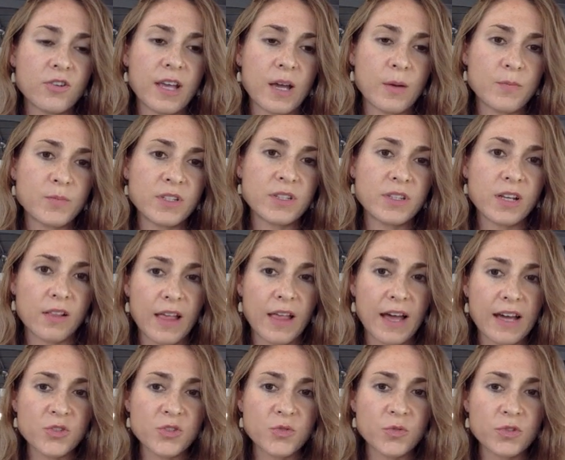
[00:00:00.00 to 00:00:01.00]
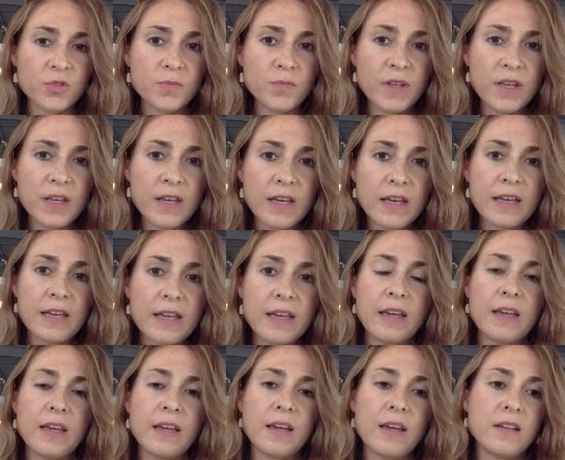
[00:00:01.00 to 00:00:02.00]
and are kept in the classroom.
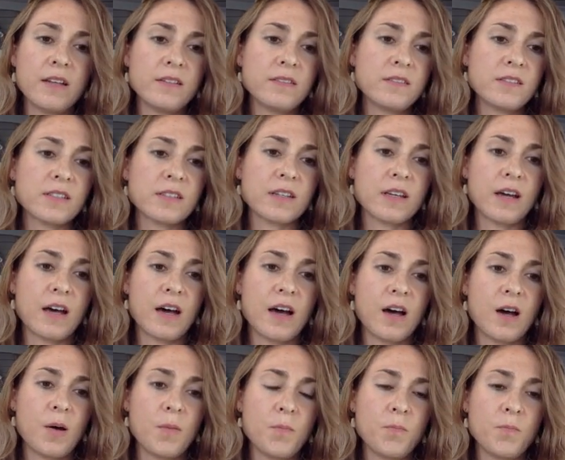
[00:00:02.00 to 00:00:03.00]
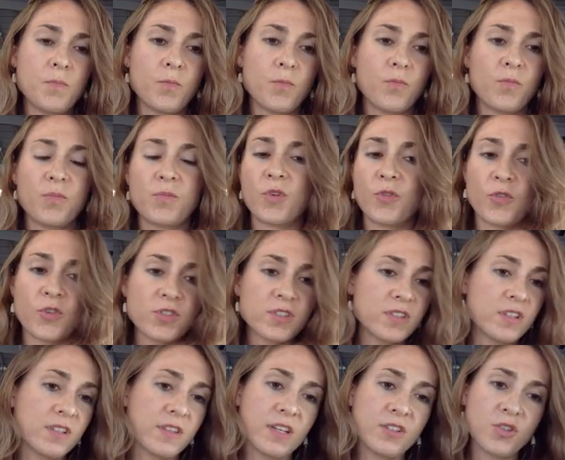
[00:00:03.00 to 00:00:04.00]
And um, the
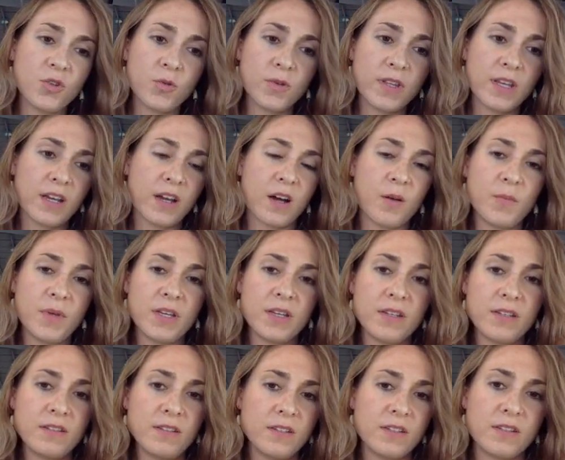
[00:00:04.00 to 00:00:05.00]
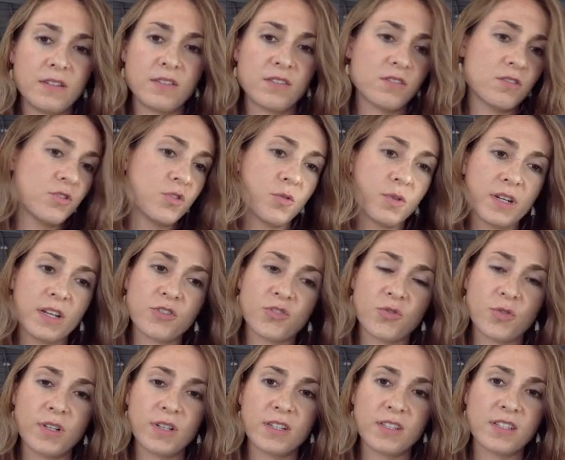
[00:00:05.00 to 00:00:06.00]
first thing they do when they come in is to do an
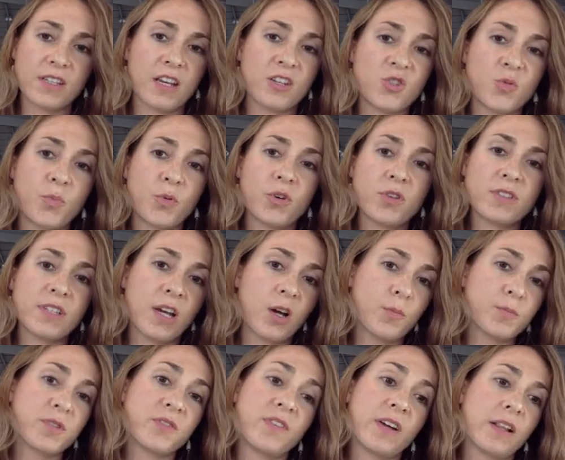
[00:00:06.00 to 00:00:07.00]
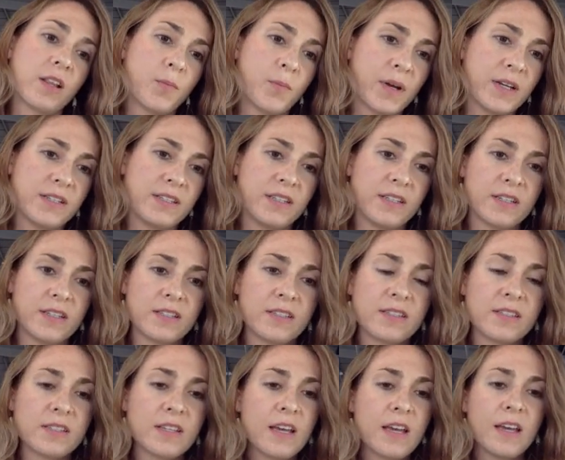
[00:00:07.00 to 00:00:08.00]
entry in a sketchbook to help develop
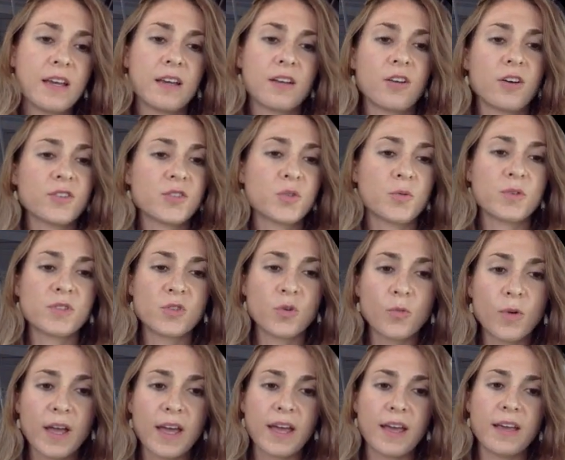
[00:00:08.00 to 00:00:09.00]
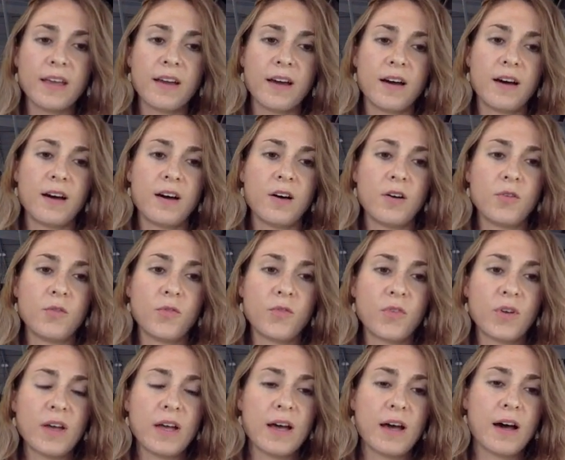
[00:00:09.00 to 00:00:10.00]
ideas. It also is a way of
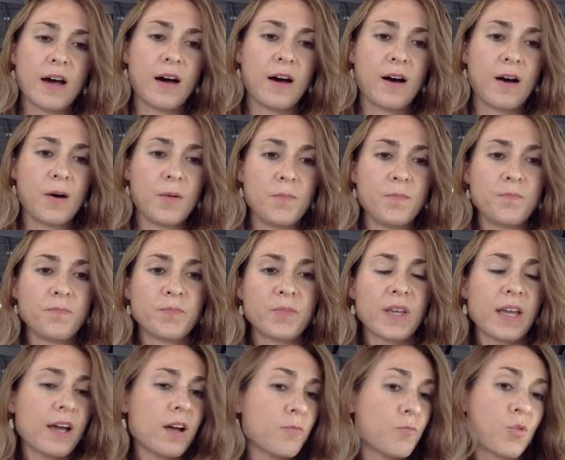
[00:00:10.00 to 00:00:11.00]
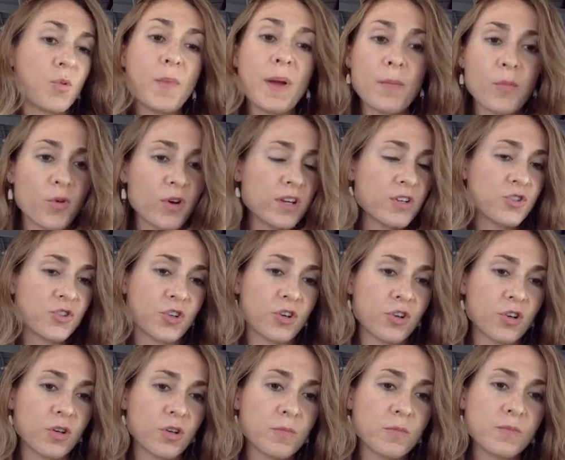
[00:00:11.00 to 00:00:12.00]
um, remembering
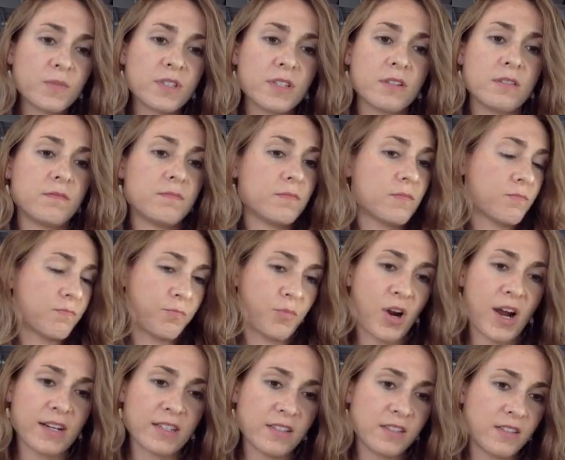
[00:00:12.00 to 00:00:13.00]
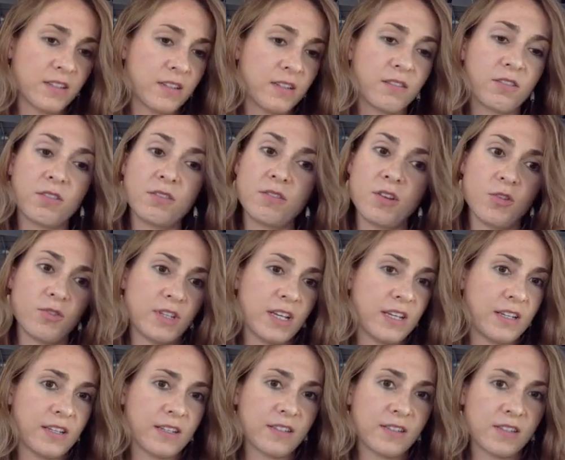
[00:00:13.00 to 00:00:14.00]
terms and practicing good
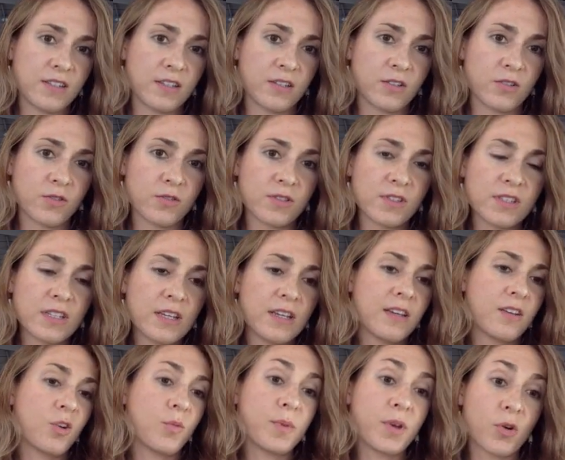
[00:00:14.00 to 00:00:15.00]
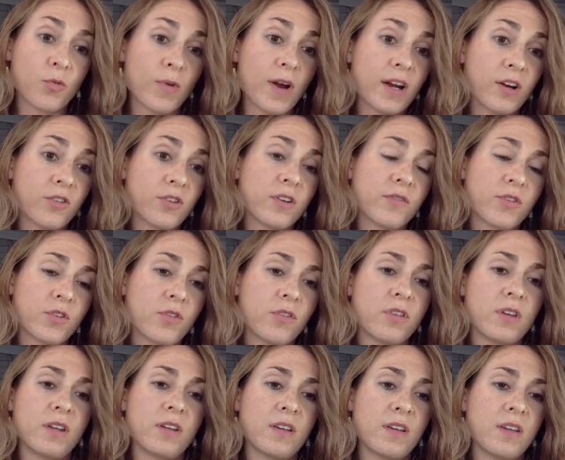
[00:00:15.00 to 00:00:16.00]
note-taking skills. There'll be a record of their
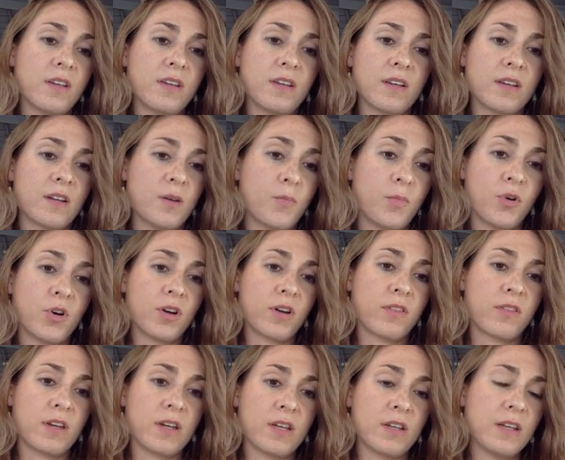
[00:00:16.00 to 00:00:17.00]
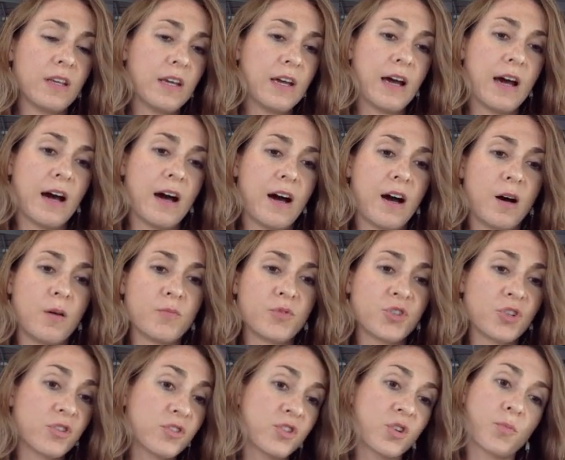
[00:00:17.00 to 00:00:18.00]
thinking and a book that um,
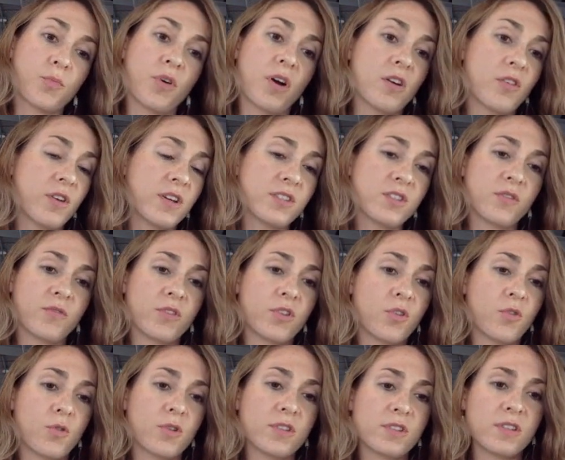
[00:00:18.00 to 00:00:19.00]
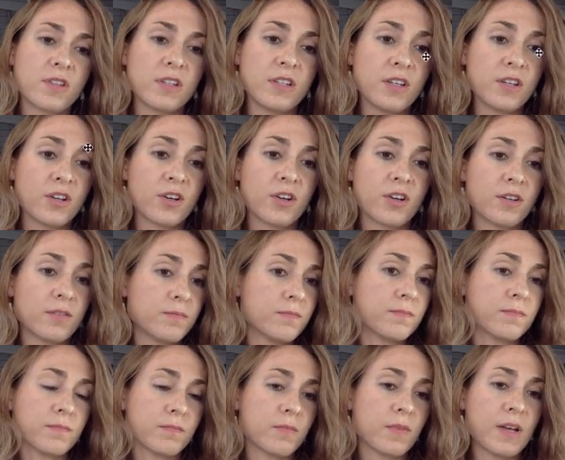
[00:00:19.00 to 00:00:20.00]
shows their progress over the course of the year
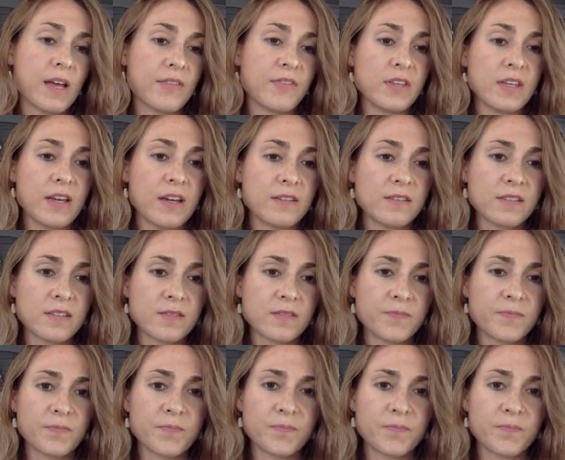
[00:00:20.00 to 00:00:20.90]
at the end.